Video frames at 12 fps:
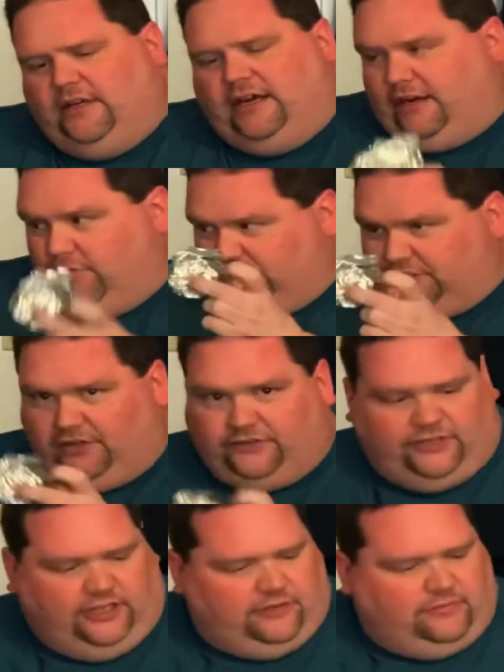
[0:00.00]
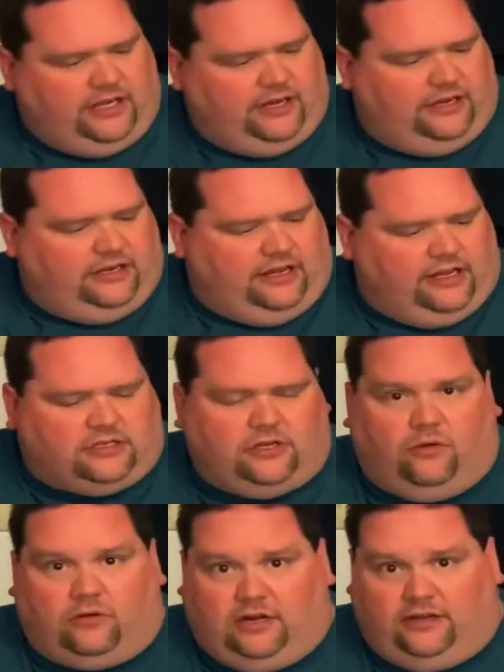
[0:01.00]
I will show it to you in a minute, is
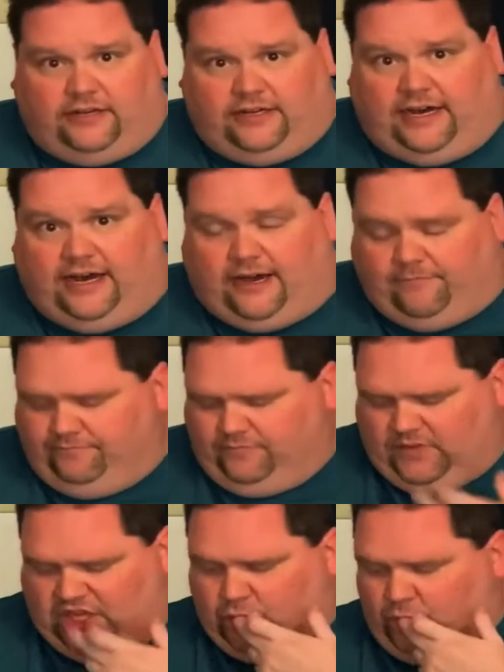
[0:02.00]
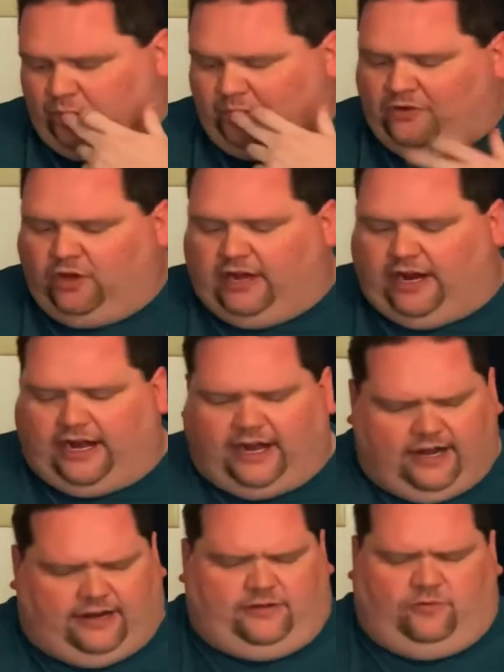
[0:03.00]
corn on the cob.
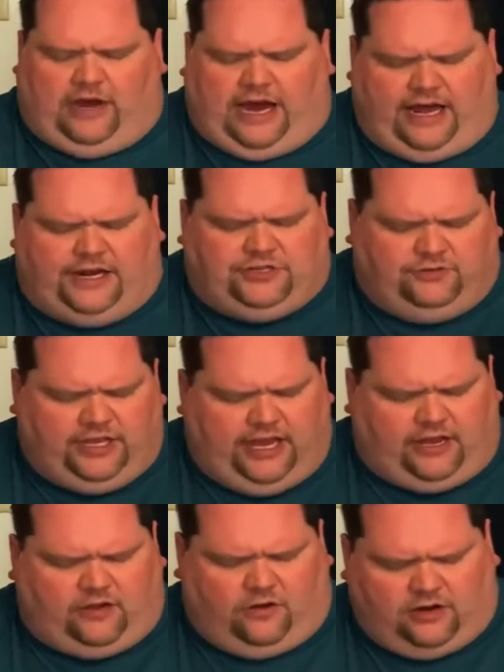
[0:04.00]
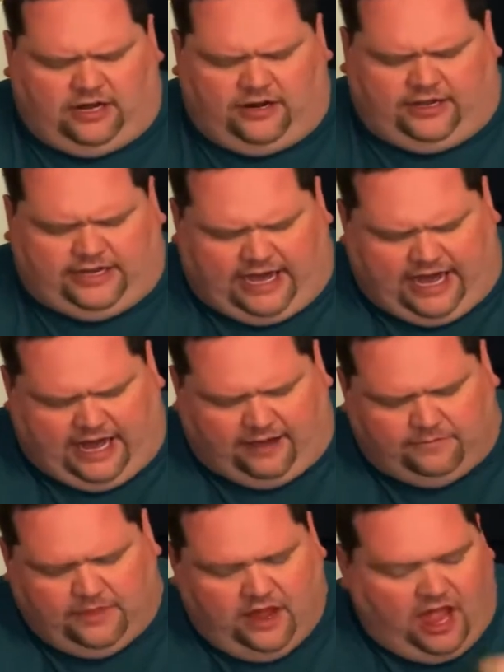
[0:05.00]
Eric, why did you get corn on the cob?
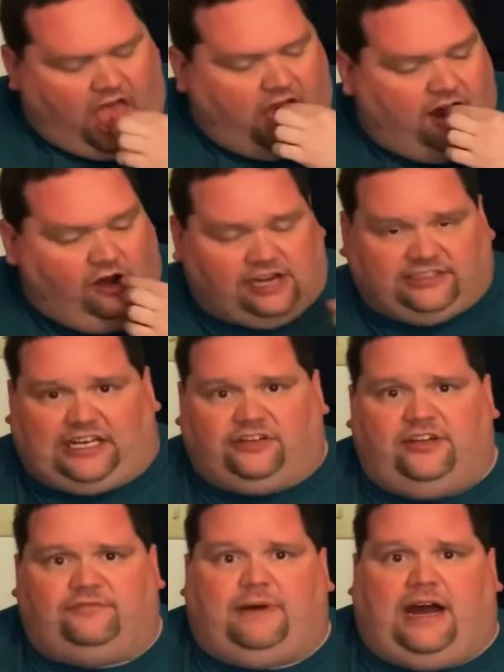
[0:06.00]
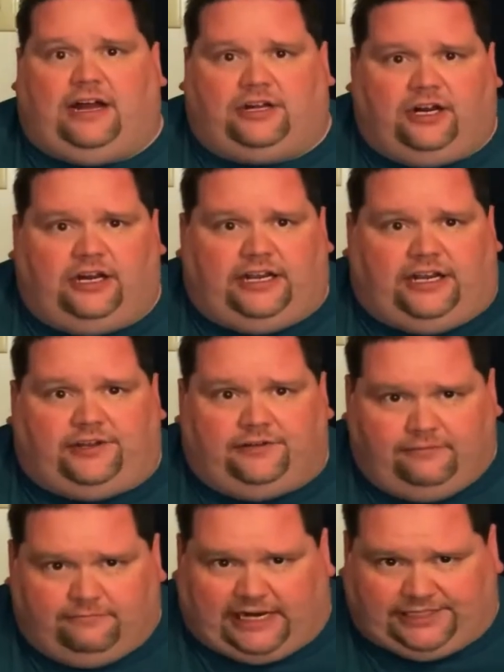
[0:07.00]
Because I live by a creed.
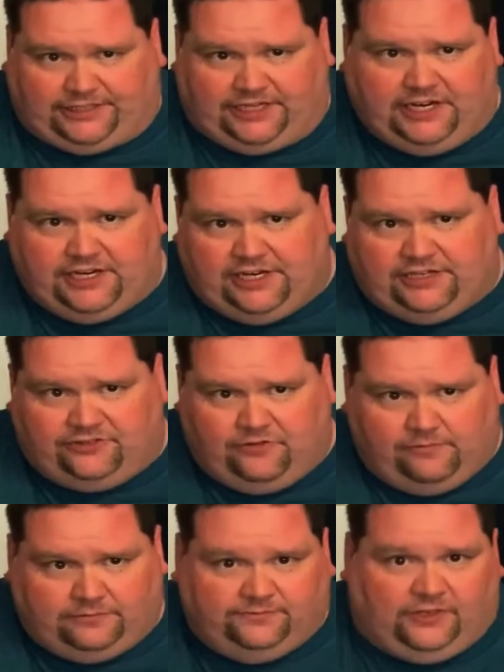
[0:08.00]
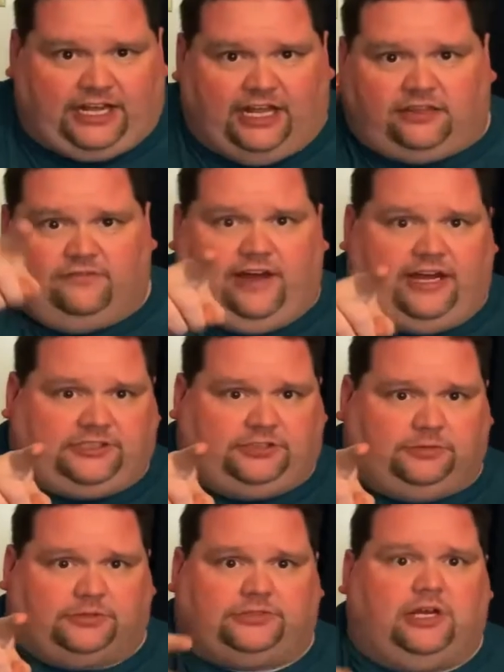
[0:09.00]
My creed is, forget the
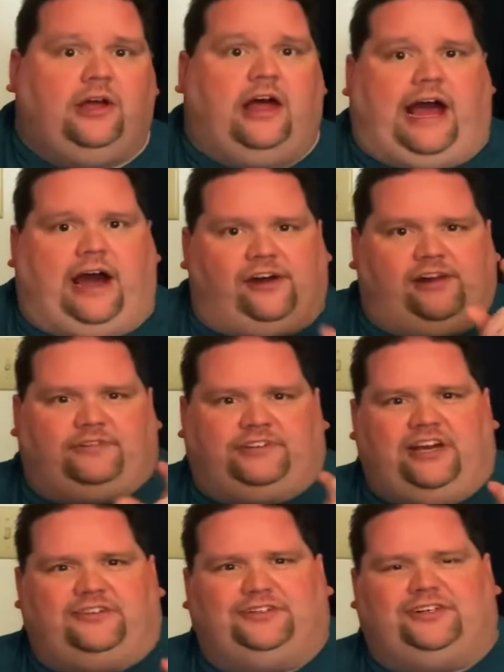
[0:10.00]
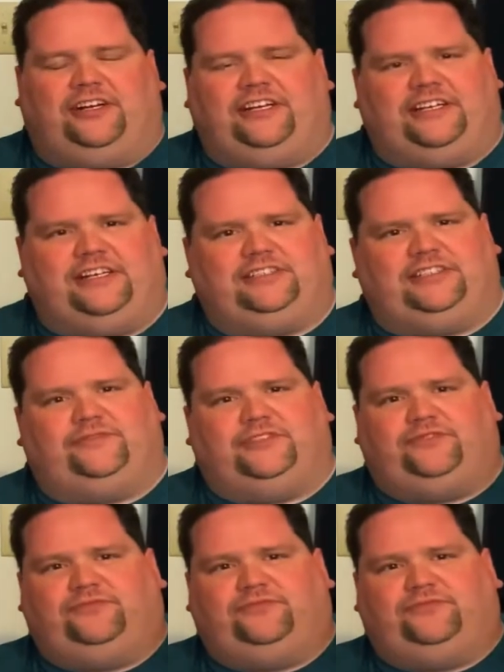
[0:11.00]
vegetables. However, the other creed is, if it's